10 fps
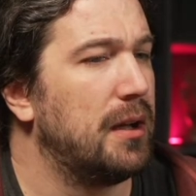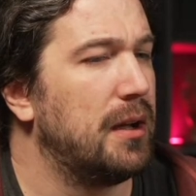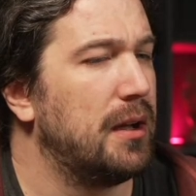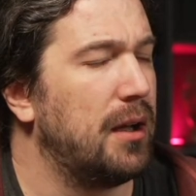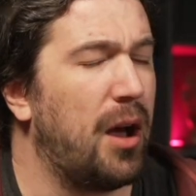
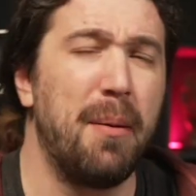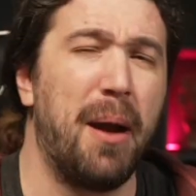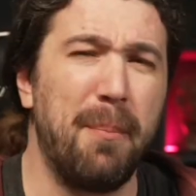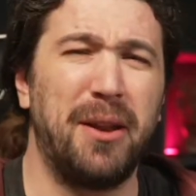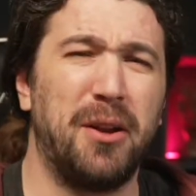I
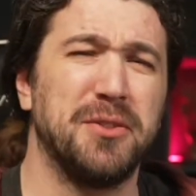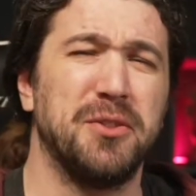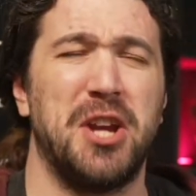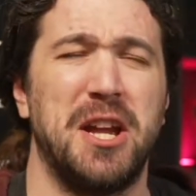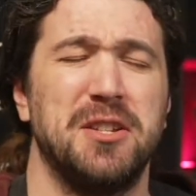might also
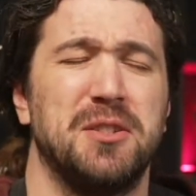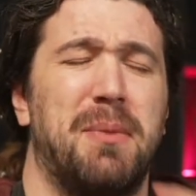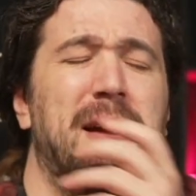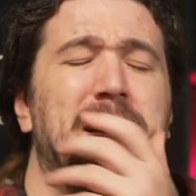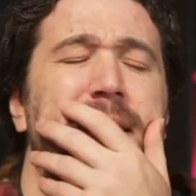change
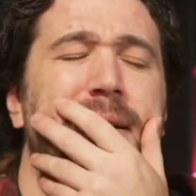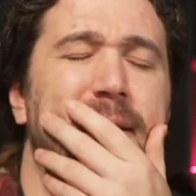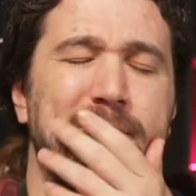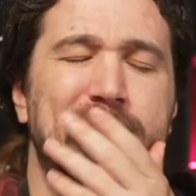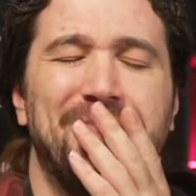my.
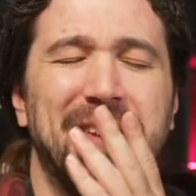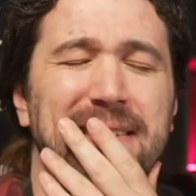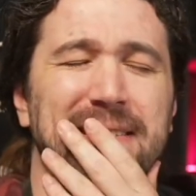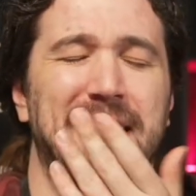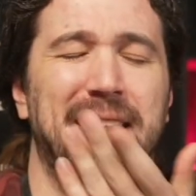This is
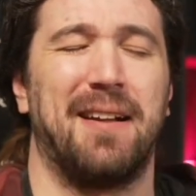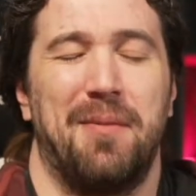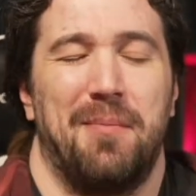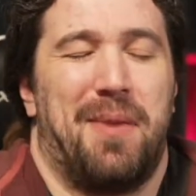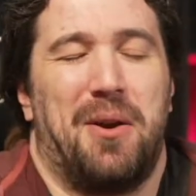like
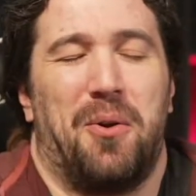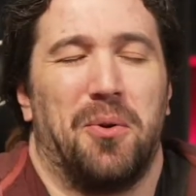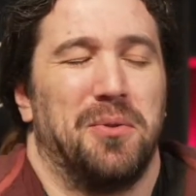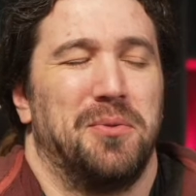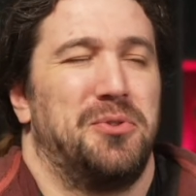my
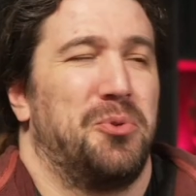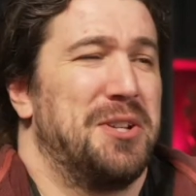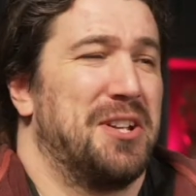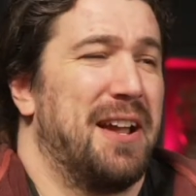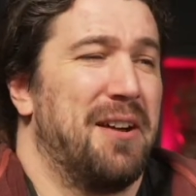old Twitch
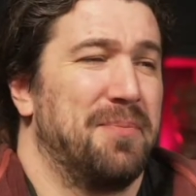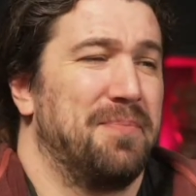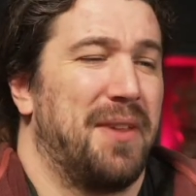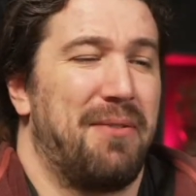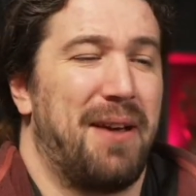account.
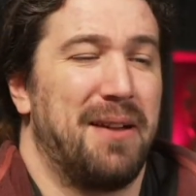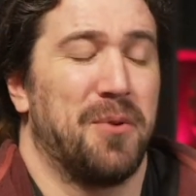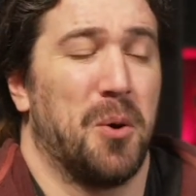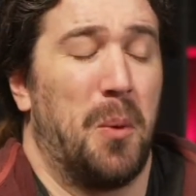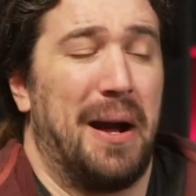I've had it for
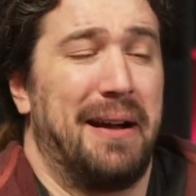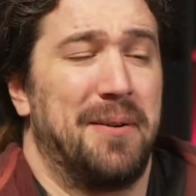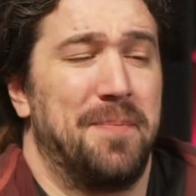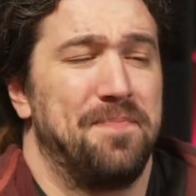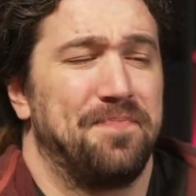a while,
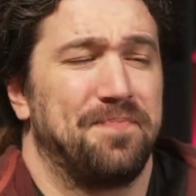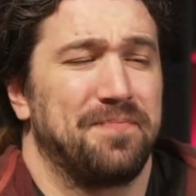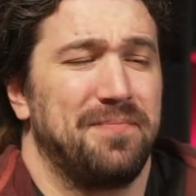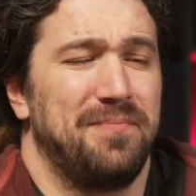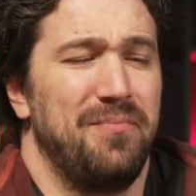
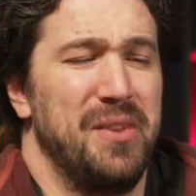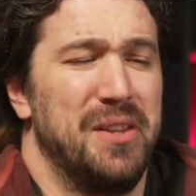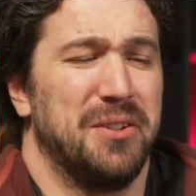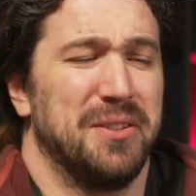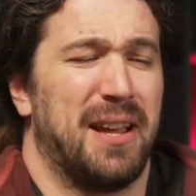so
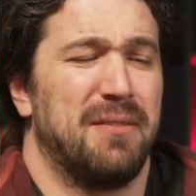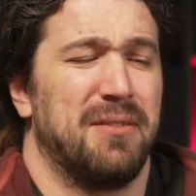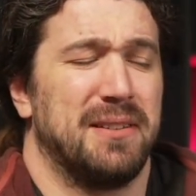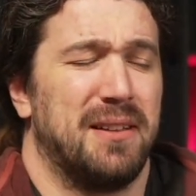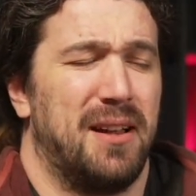it's kind of
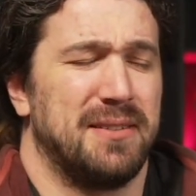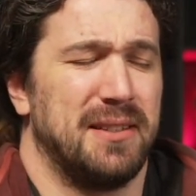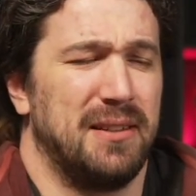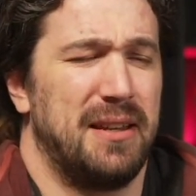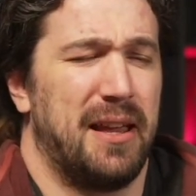a silly
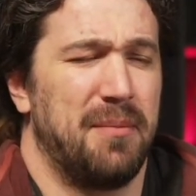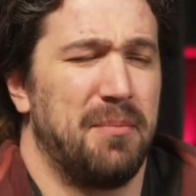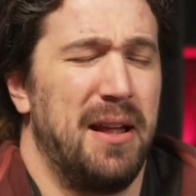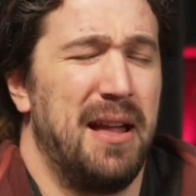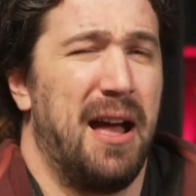name.
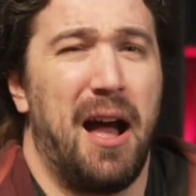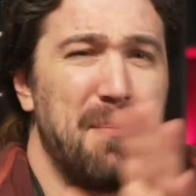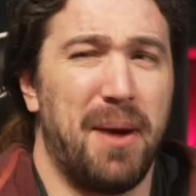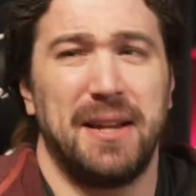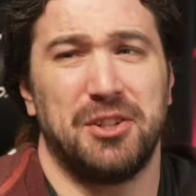I
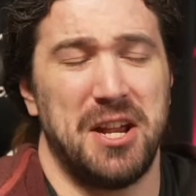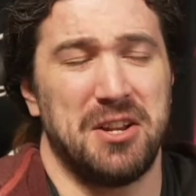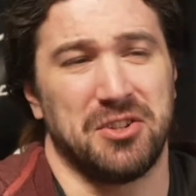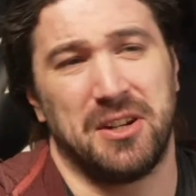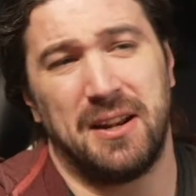might change
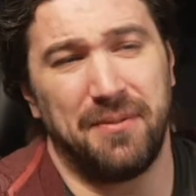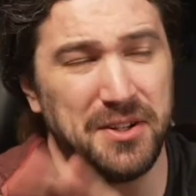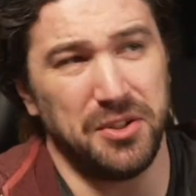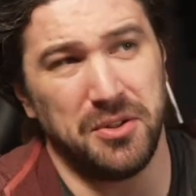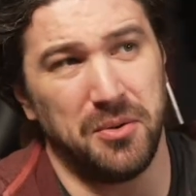it, and if I
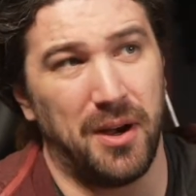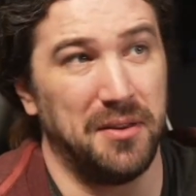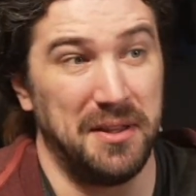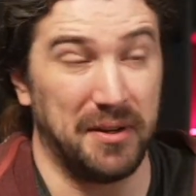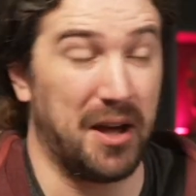do, I'll
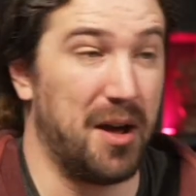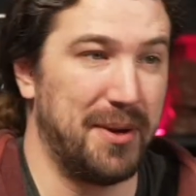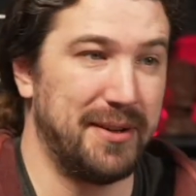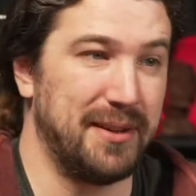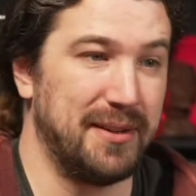leave a comment
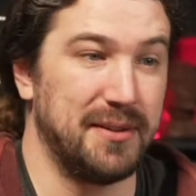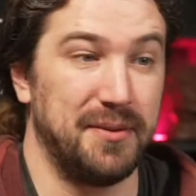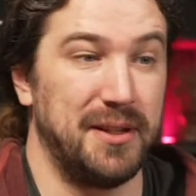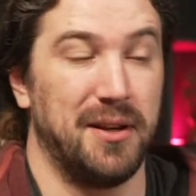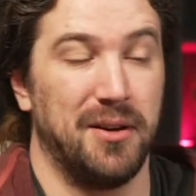in this
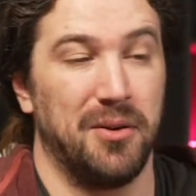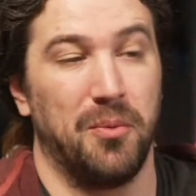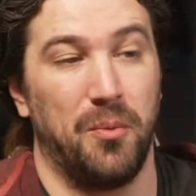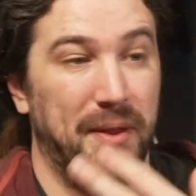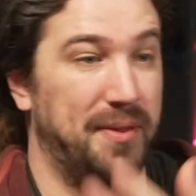video
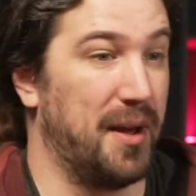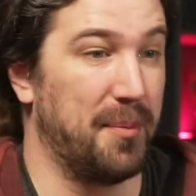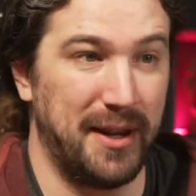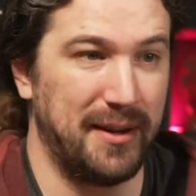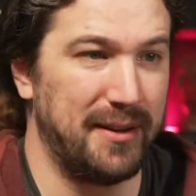with the
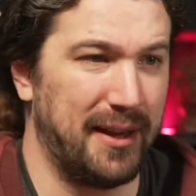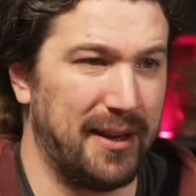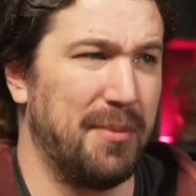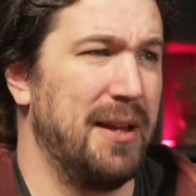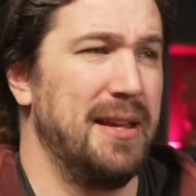updated name.
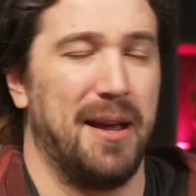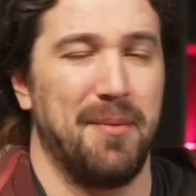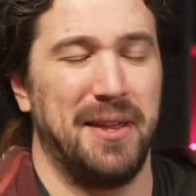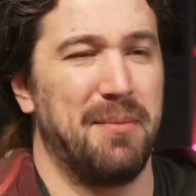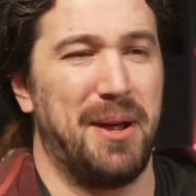I'm
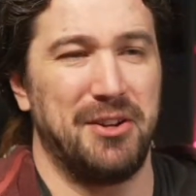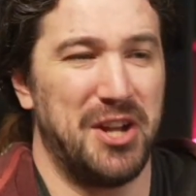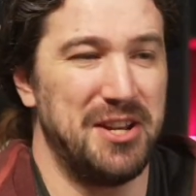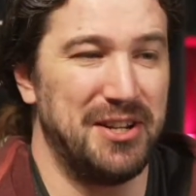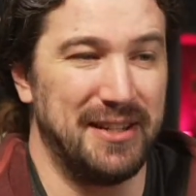thinking about
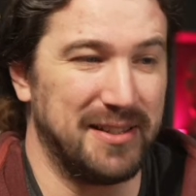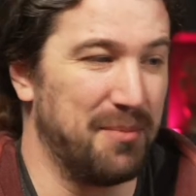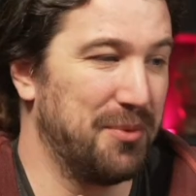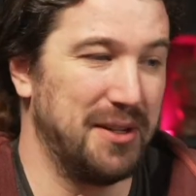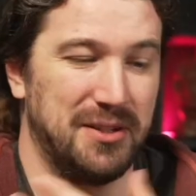changing it
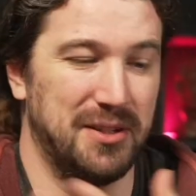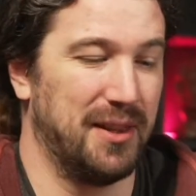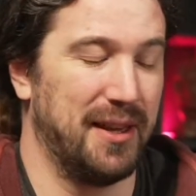something to like